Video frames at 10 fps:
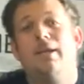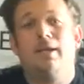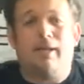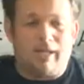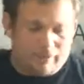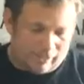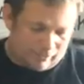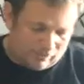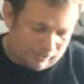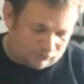And then
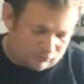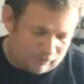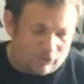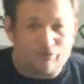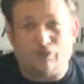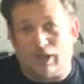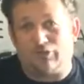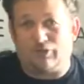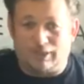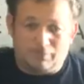the next one is
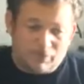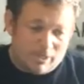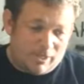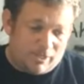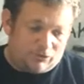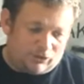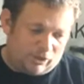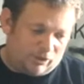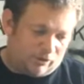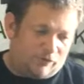velocity.
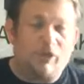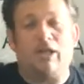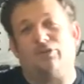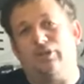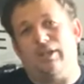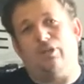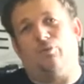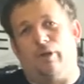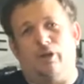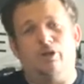So velocity is
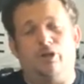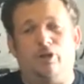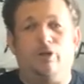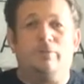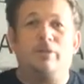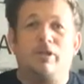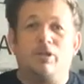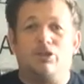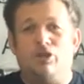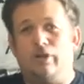where you're
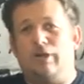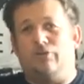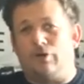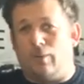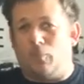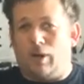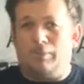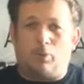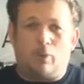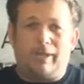shooting from one
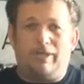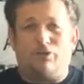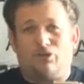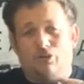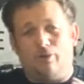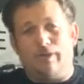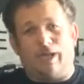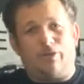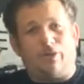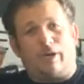point to
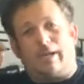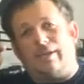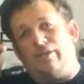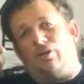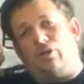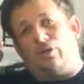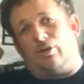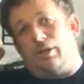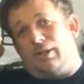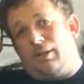another, and then
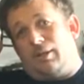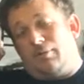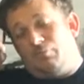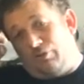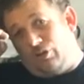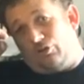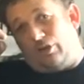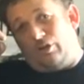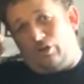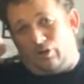you're
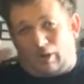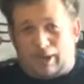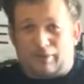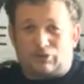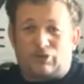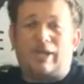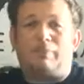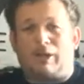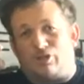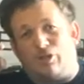using your sight
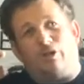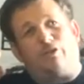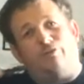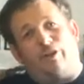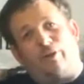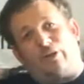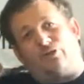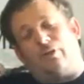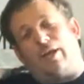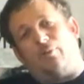picture to figure out,
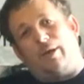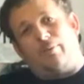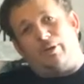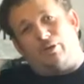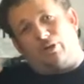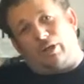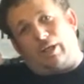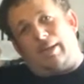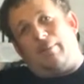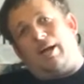so that way when you're going
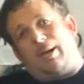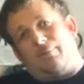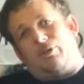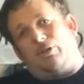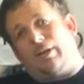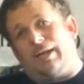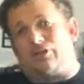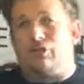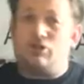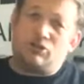to aim up, you're going to
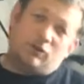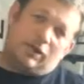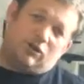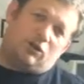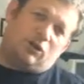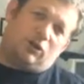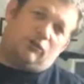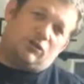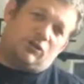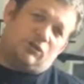actually shoot at a curve,
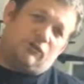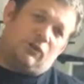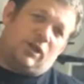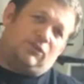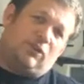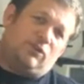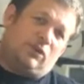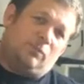which is your velocity, which is going to